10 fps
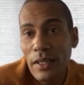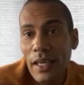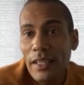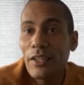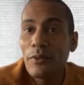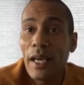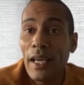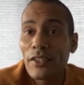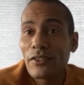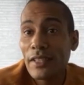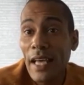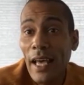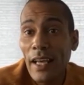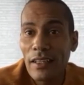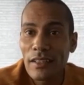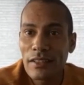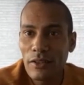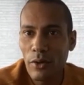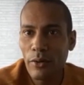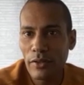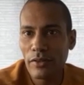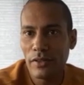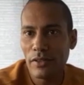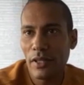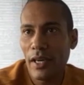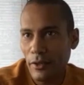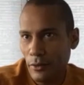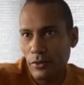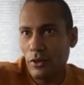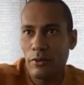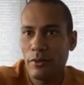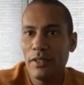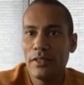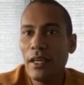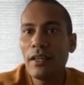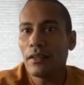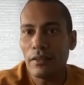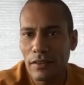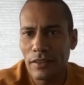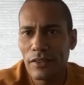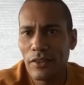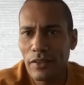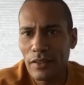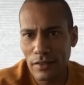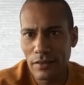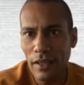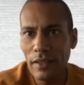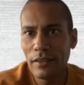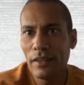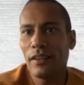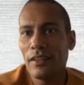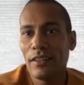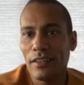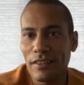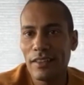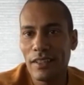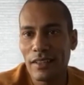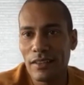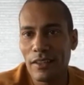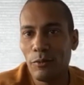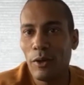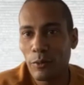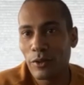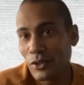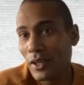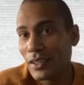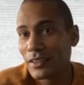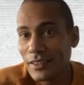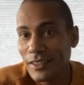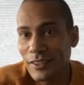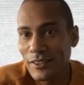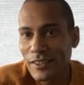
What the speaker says: And then you add your dad, and it's like, oh, here's this guy who's already done it. He's already done the thing, like, of what we're trying to do.